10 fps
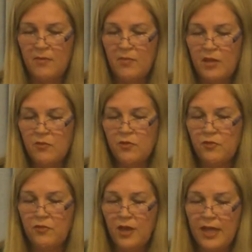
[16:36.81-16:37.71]
by
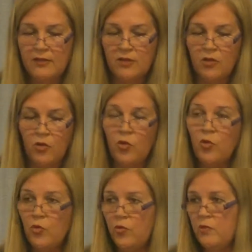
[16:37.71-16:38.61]
reflecting
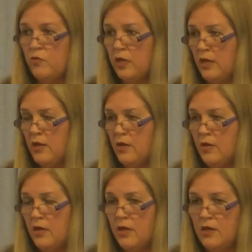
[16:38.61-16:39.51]
who we really
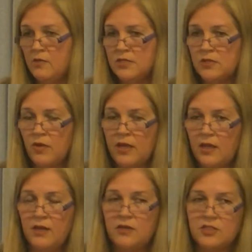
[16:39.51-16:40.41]
are. And he was quite
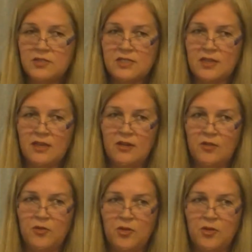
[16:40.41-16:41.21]
clear to say,